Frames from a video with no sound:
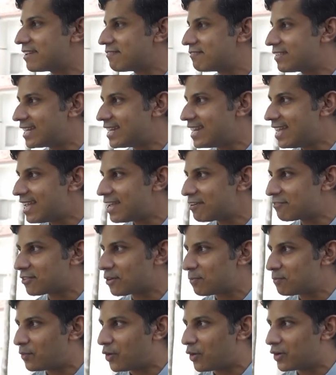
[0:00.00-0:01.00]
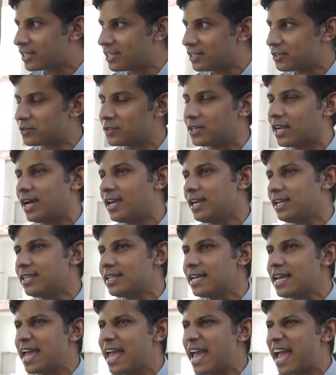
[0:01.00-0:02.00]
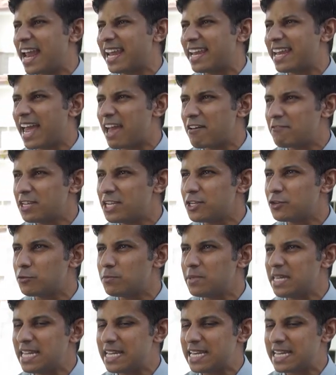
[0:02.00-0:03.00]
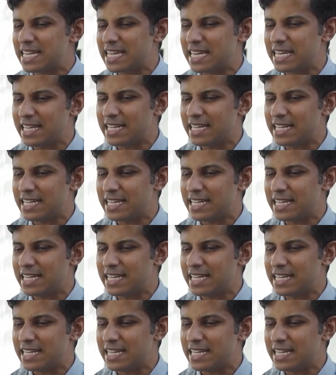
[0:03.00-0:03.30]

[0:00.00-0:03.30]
every day from morning to night and having to be in,